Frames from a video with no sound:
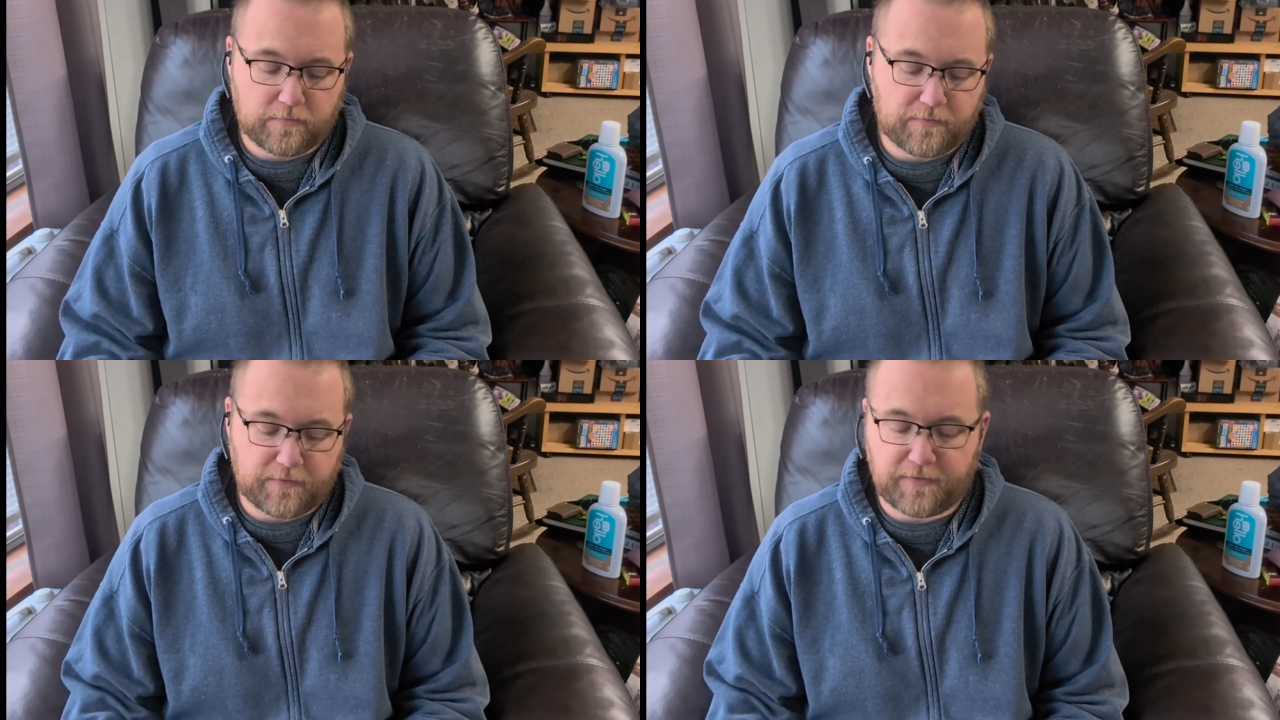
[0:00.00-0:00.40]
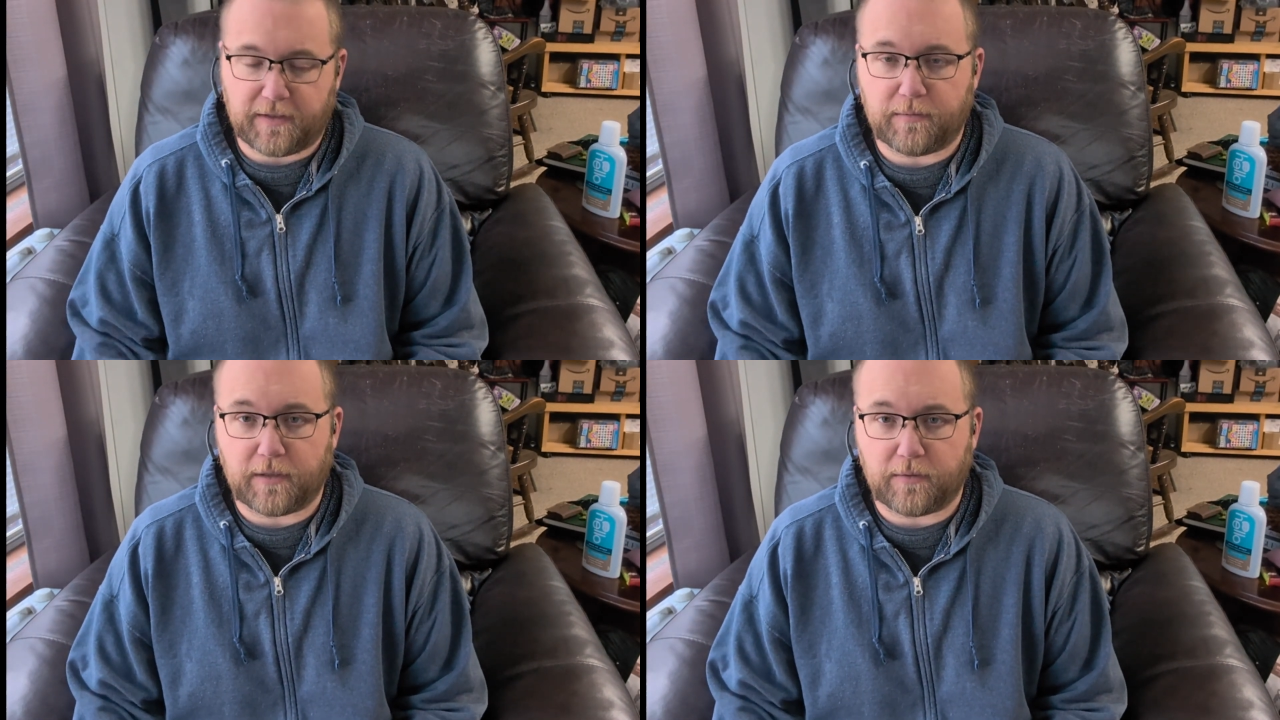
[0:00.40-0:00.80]
if
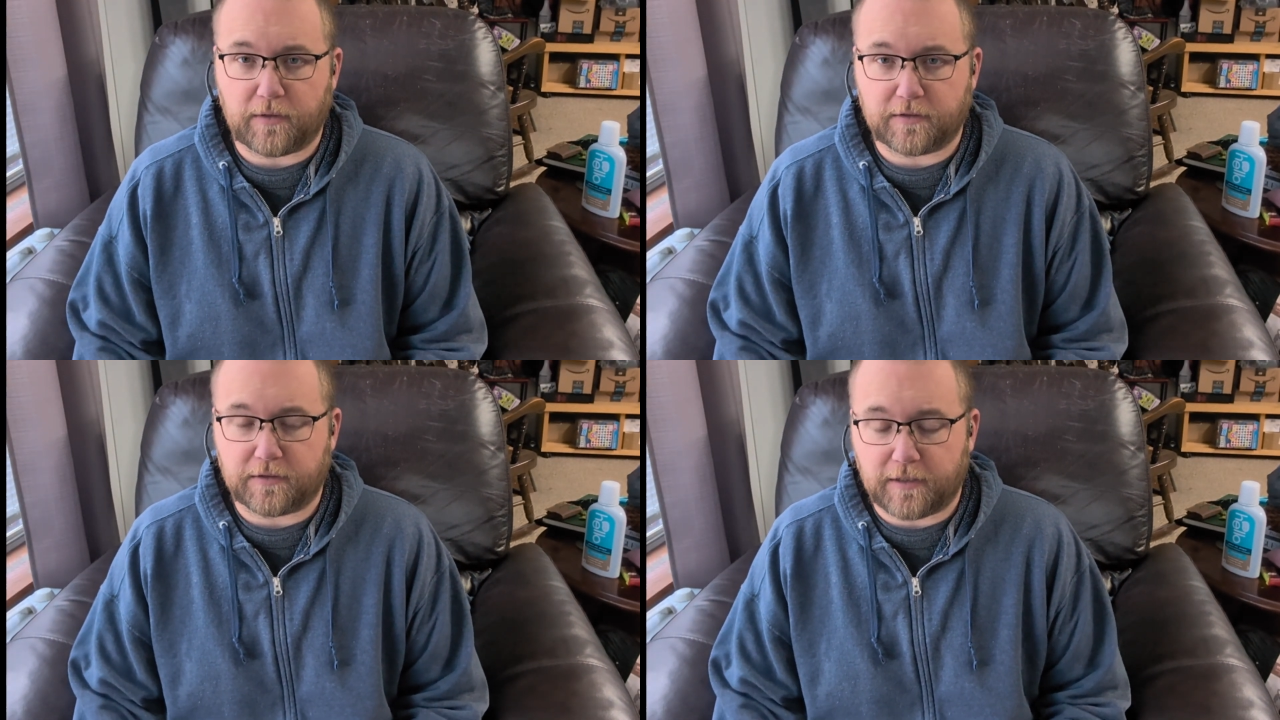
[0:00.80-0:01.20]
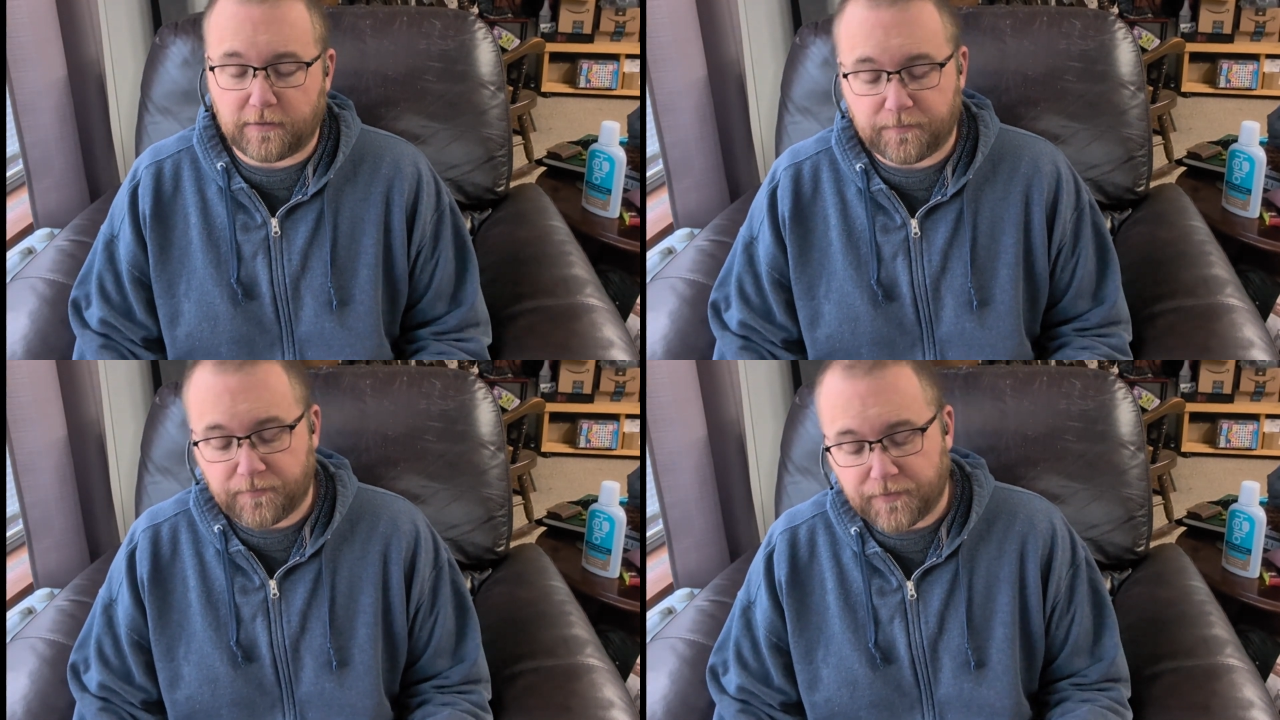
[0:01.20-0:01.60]
anybody wants to know,
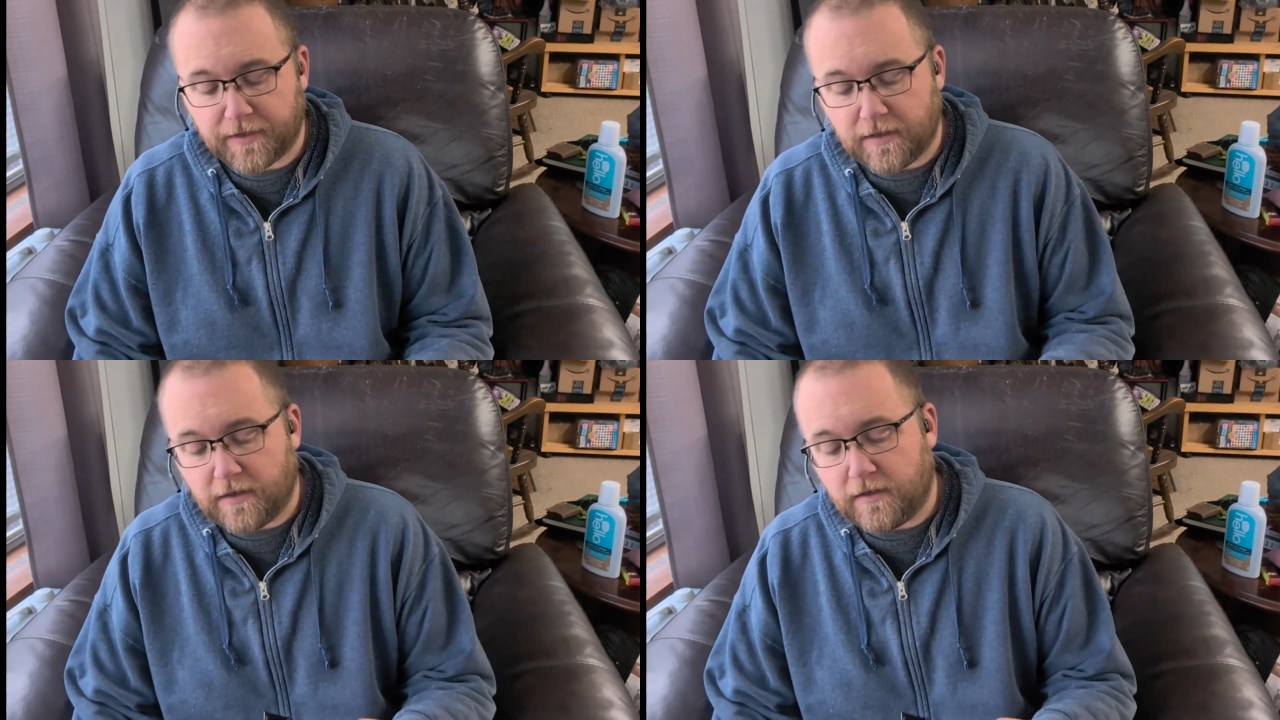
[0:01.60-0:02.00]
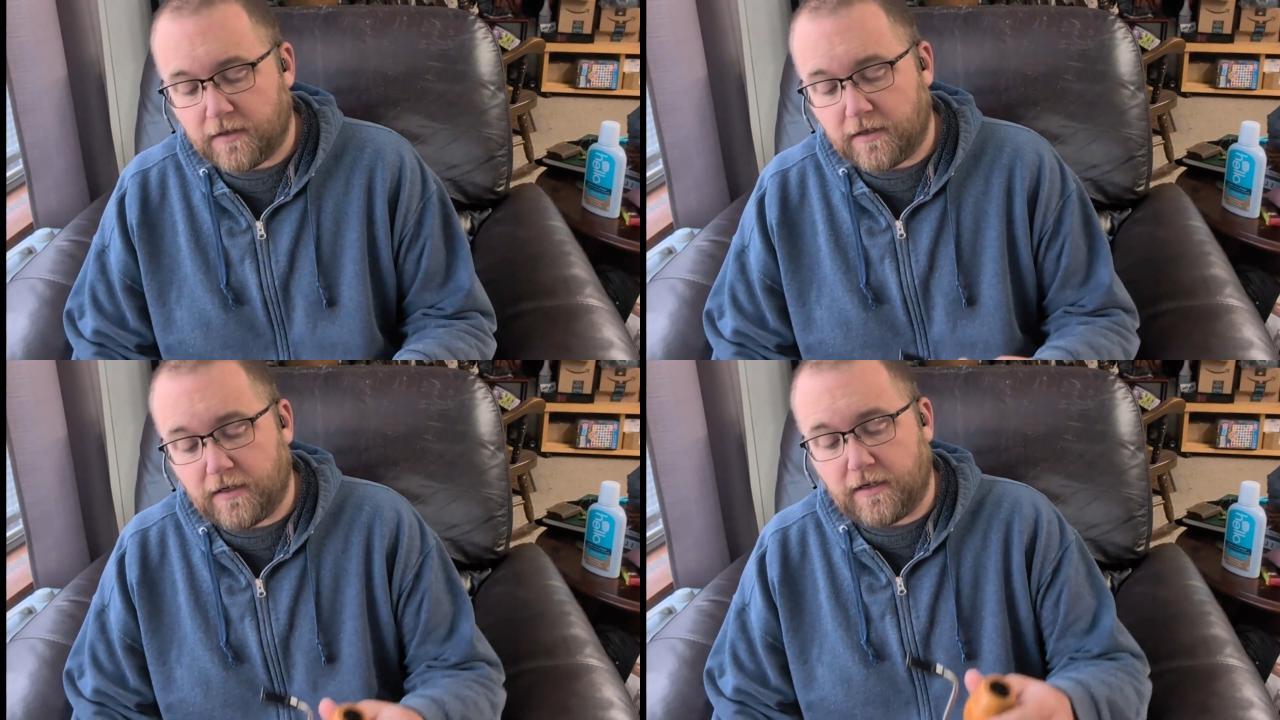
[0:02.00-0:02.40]

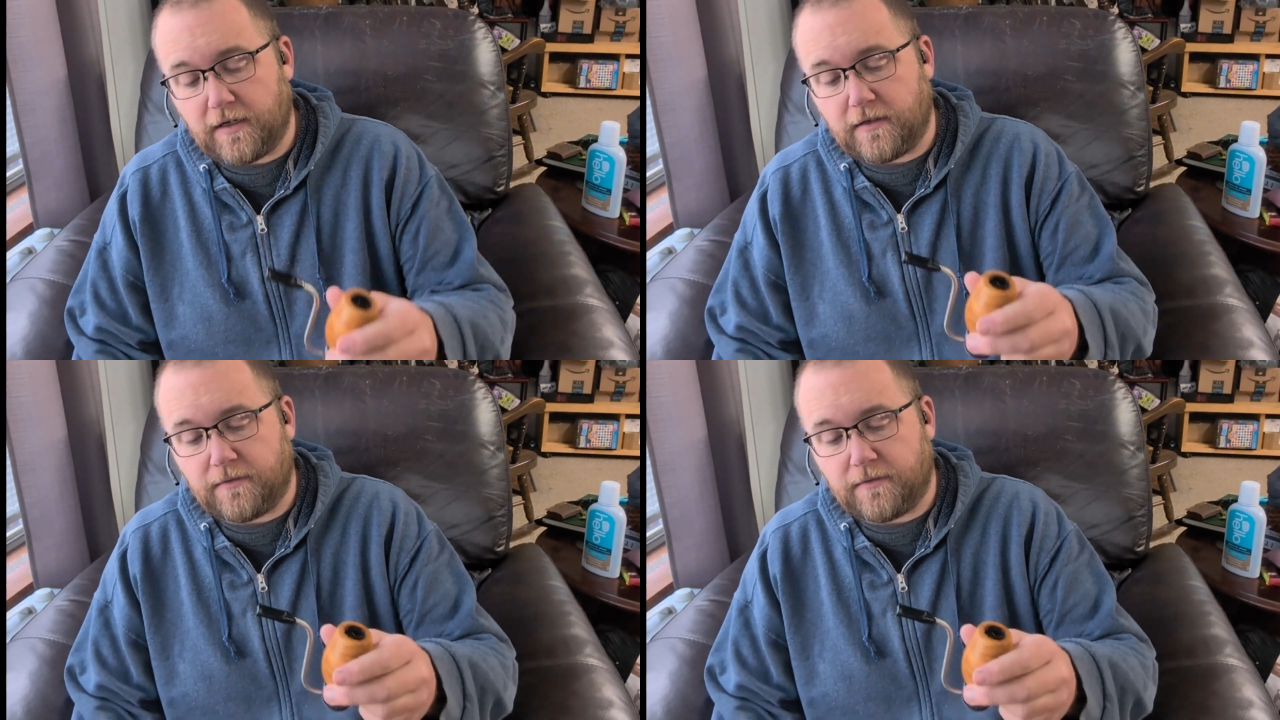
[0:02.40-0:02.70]
uh,